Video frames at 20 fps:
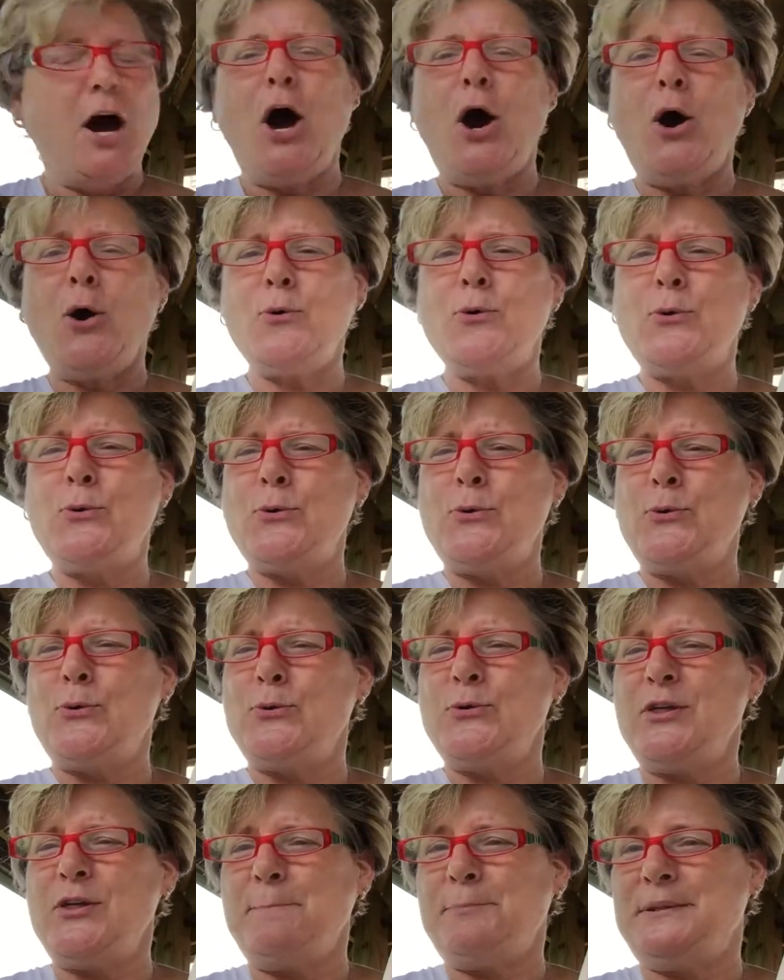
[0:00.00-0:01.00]

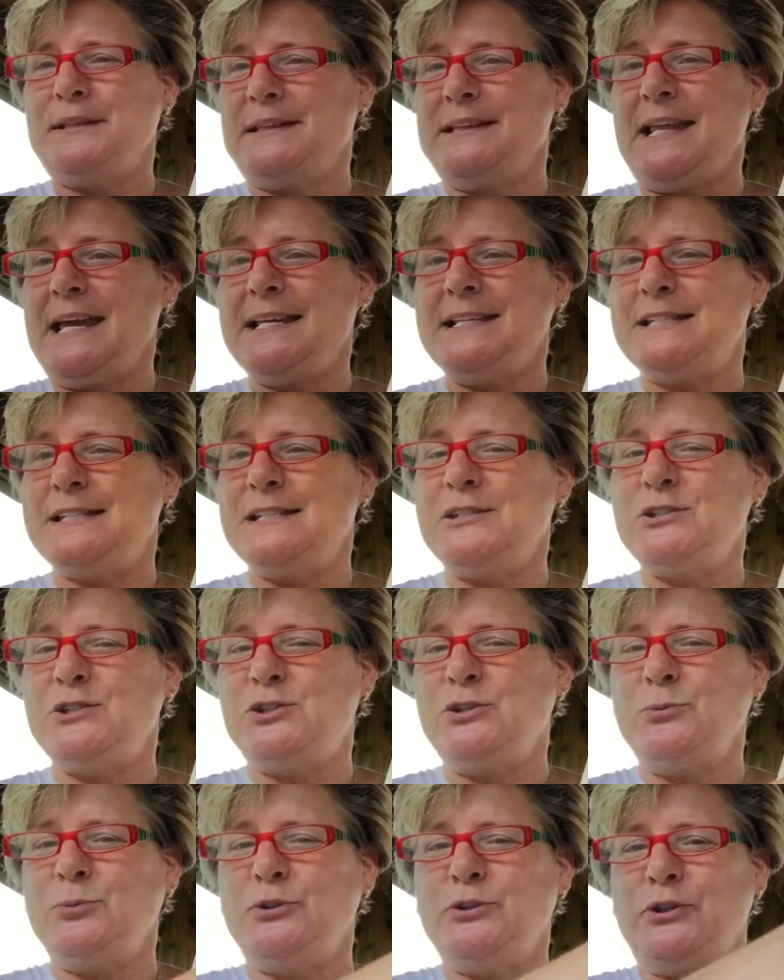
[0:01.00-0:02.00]
Oh, the
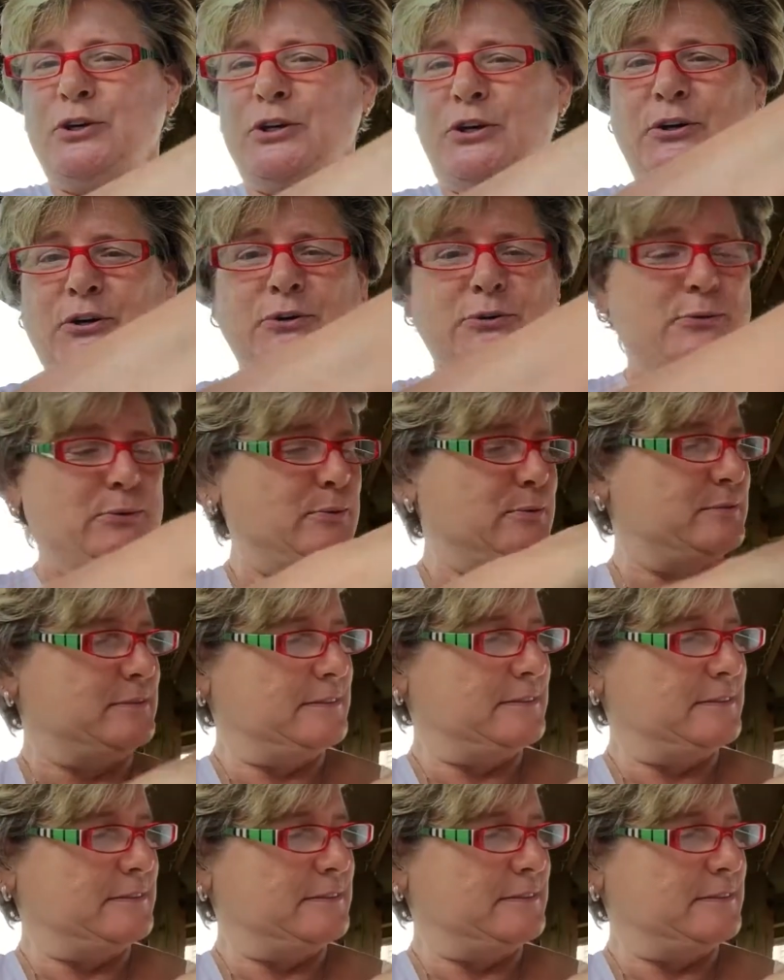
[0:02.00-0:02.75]
places you will go.